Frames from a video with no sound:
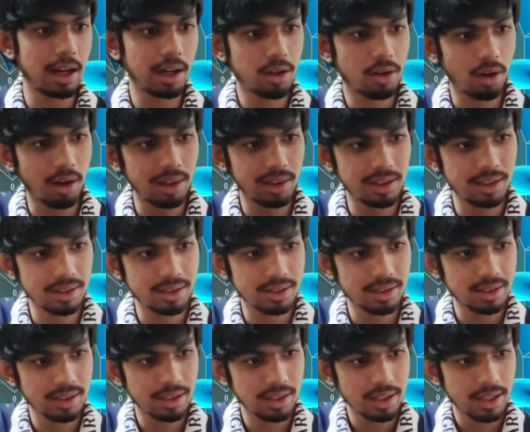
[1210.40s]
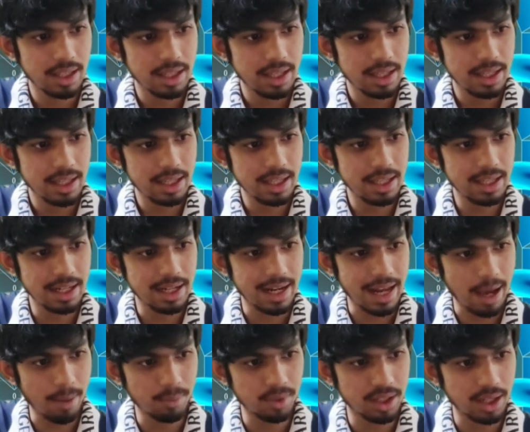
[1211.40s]
I'll call this E
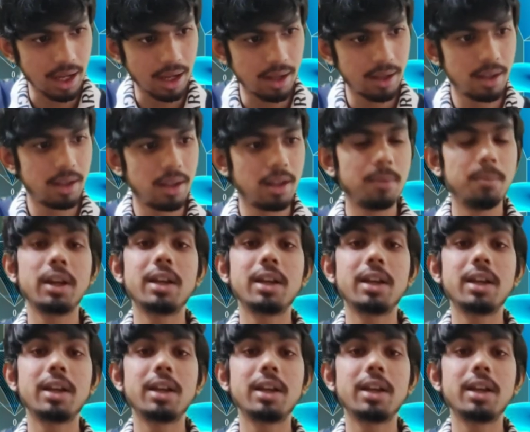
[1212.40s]
lambda